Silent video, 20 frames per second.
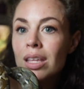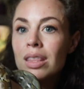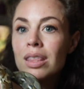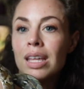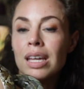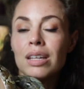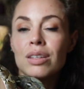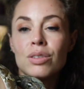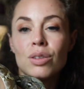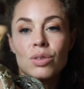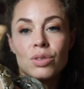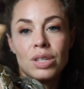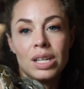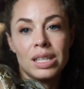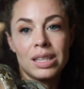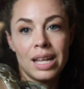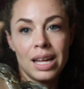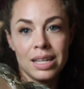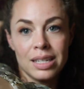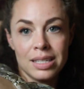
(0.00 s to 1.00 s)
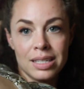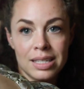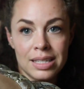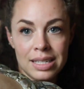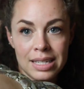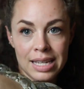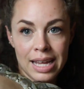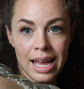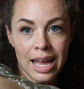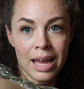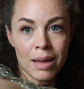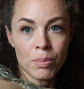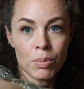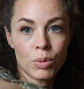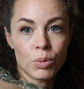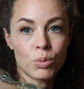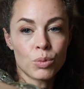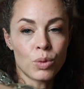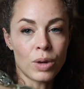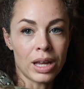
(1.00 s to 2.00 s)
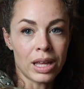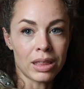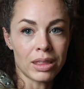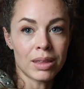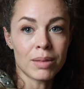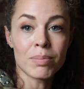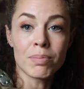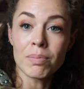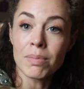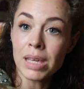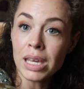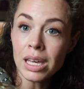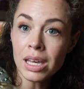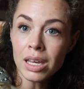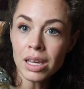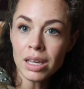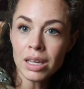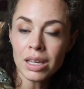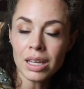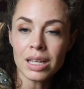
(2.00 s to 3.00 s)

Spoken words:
they associate that tap with me